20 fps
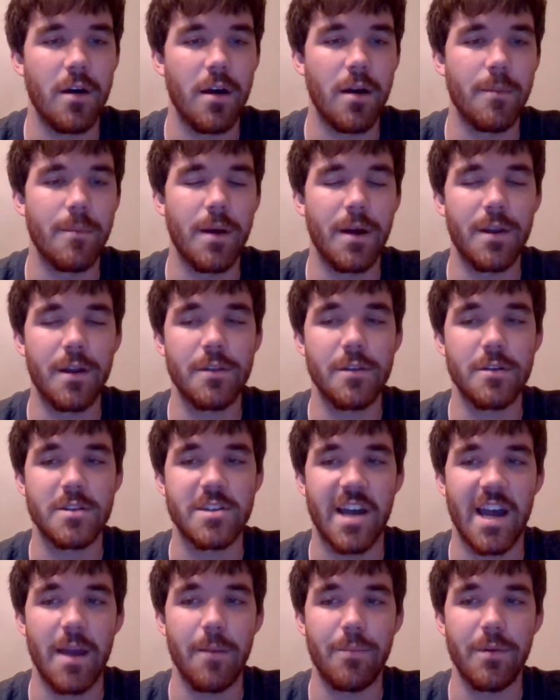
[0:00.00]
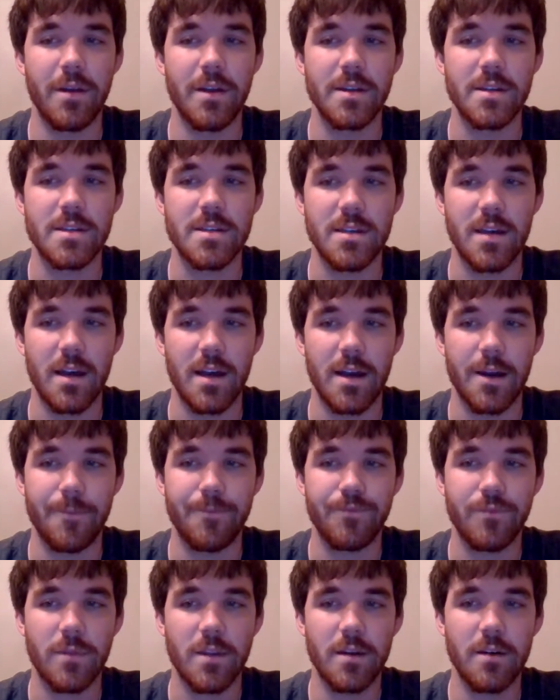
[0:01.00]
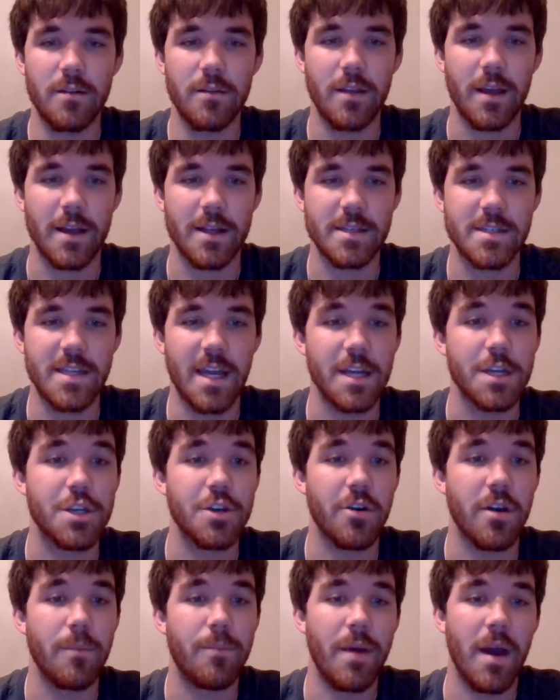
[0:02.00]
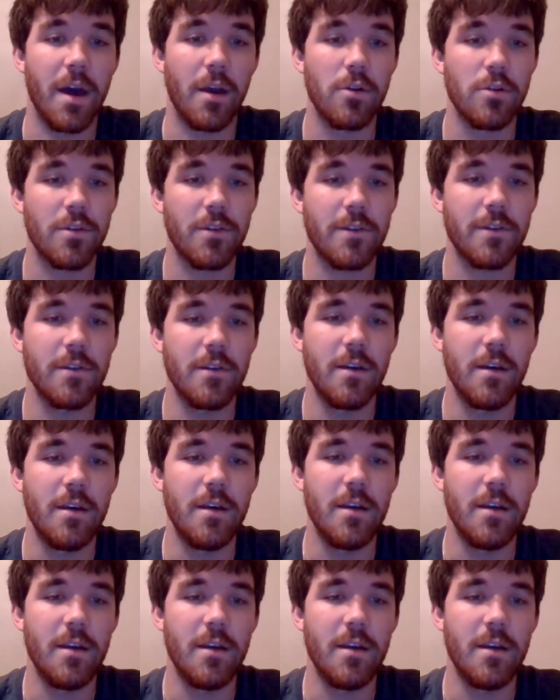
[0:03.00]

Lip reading: Another type is like stationary pedals